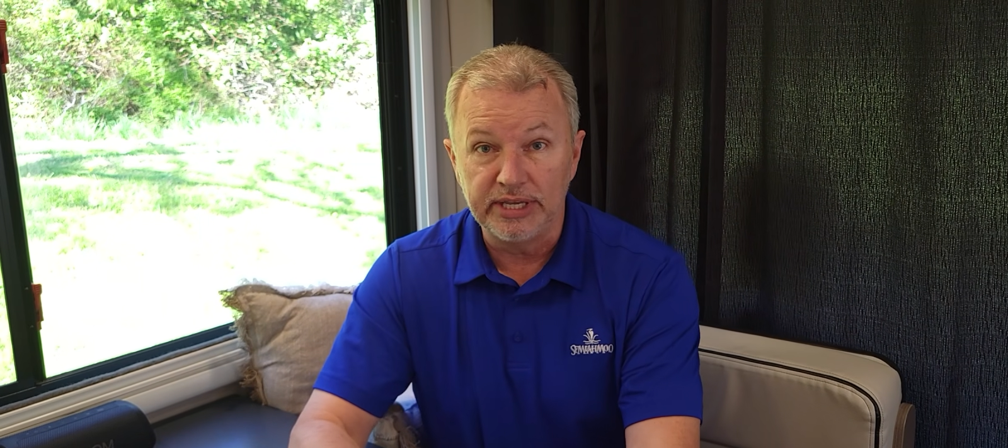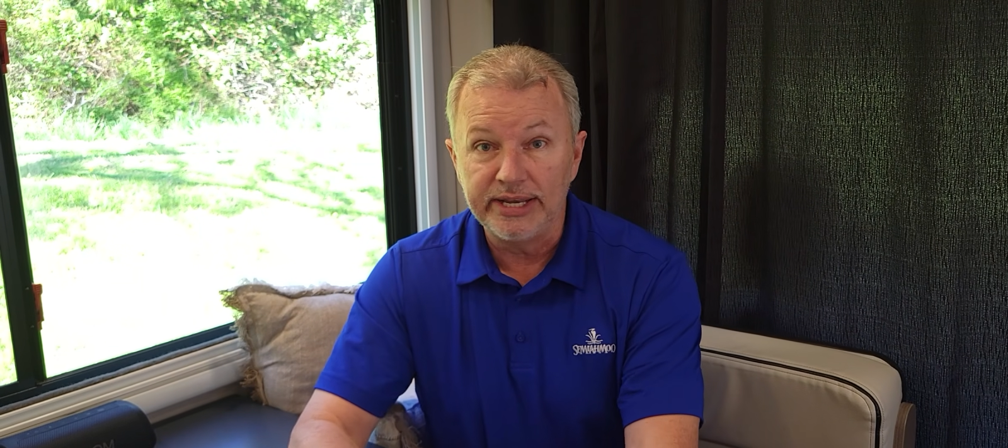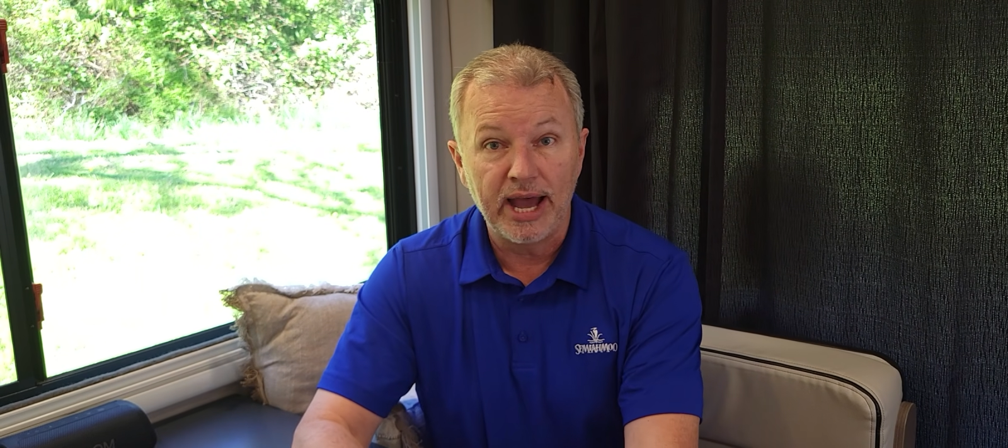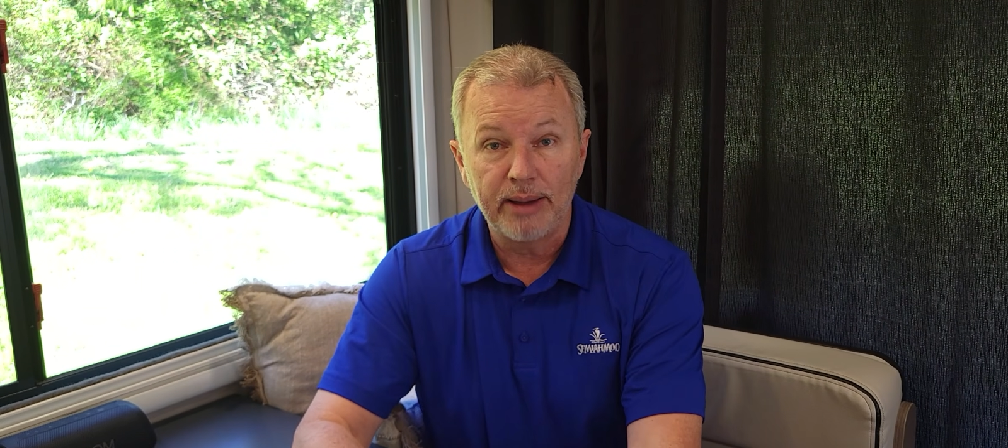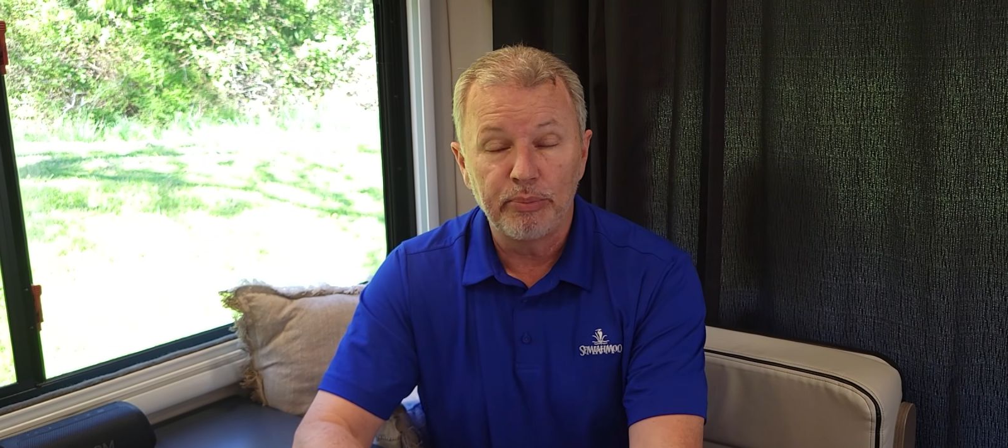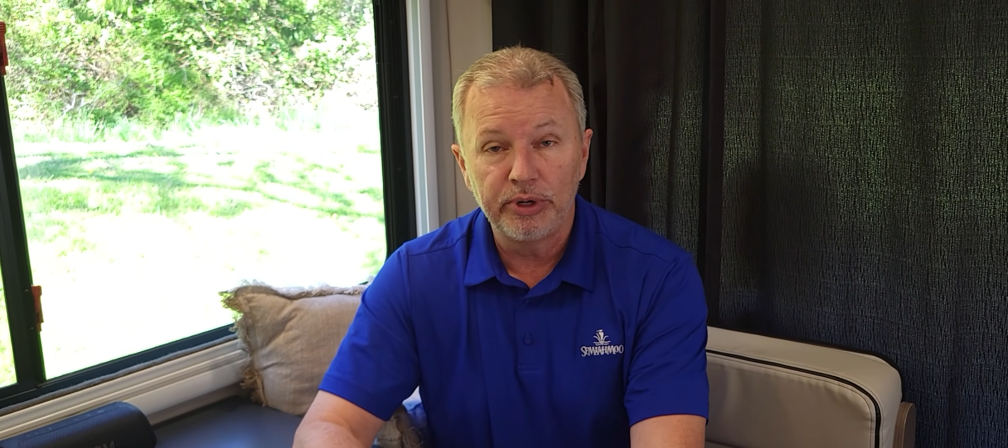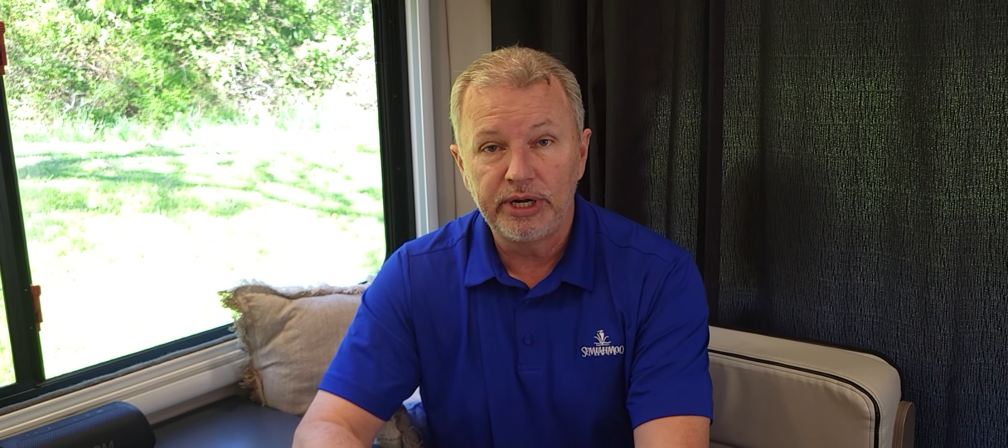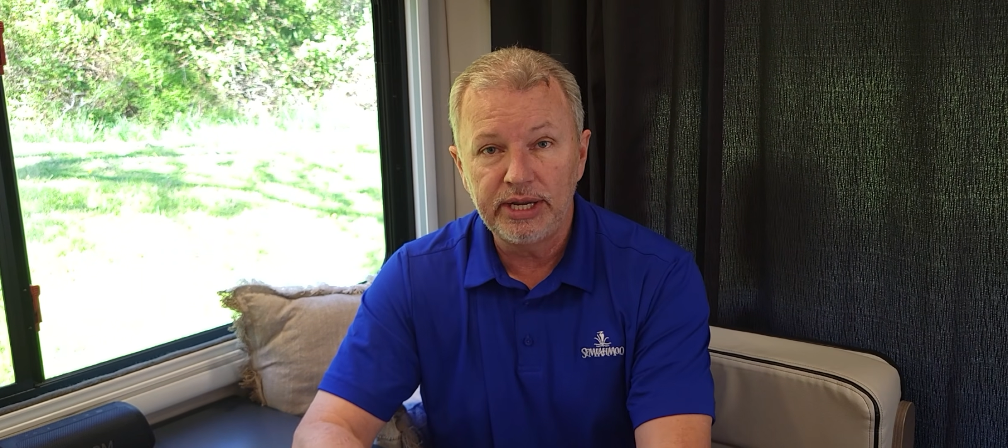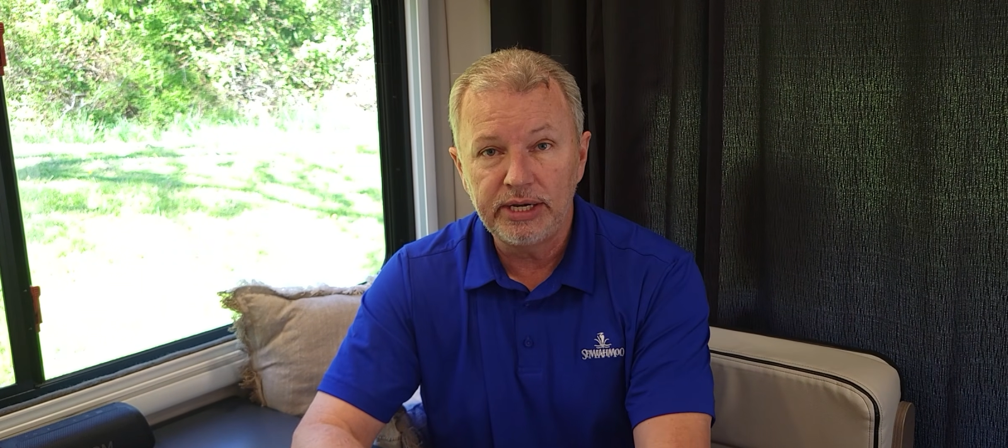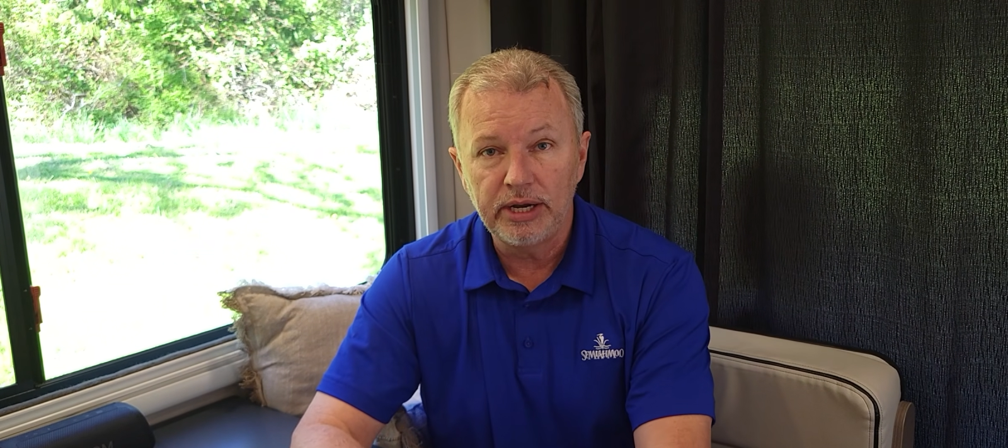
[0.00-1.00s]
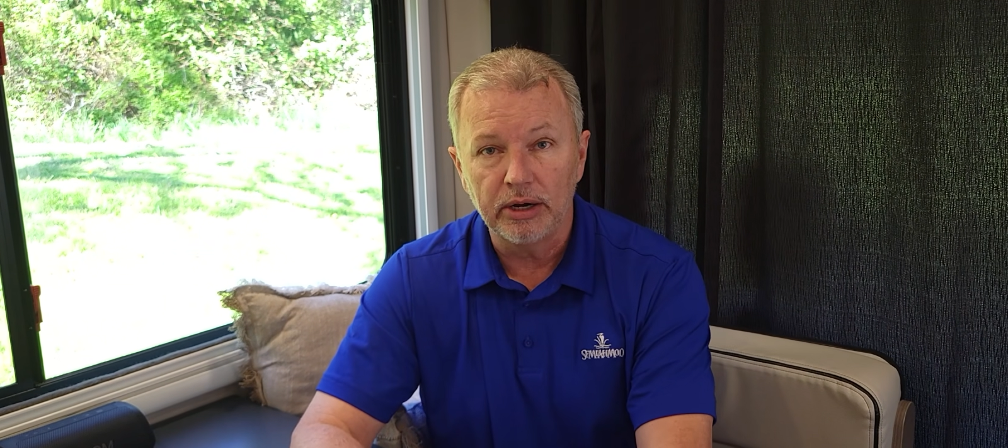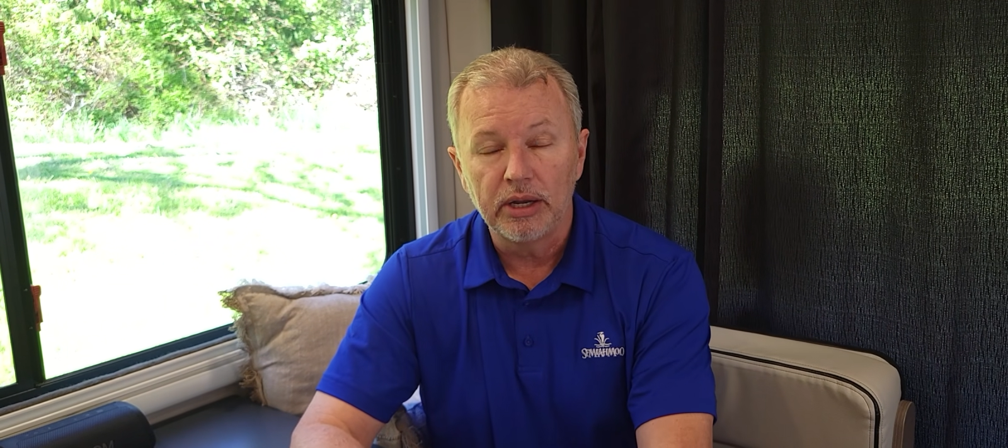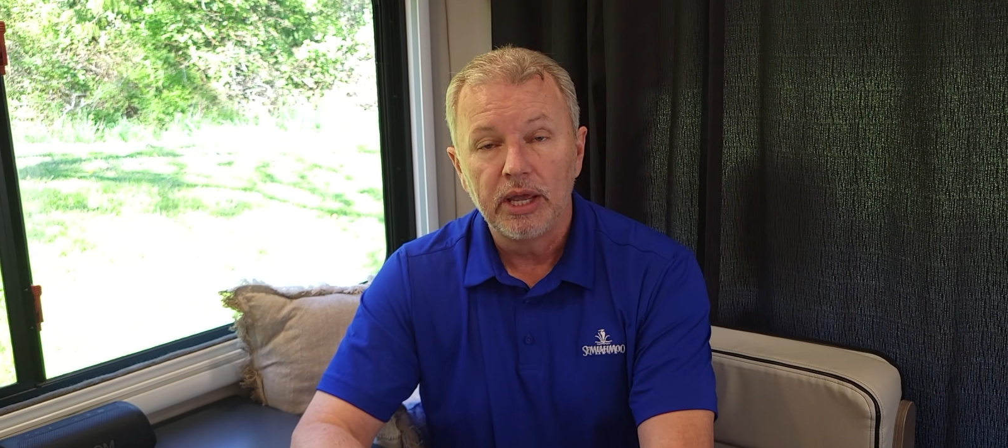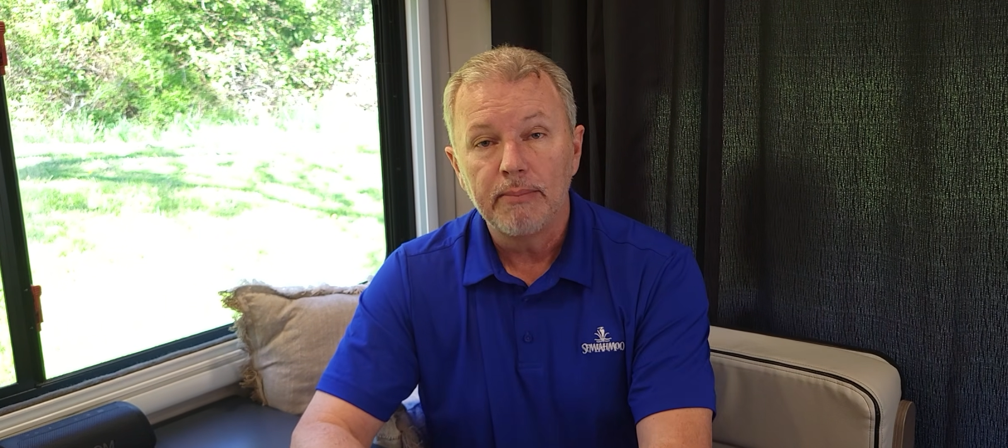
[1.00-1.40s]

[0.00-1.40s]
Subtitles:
did not put it in here.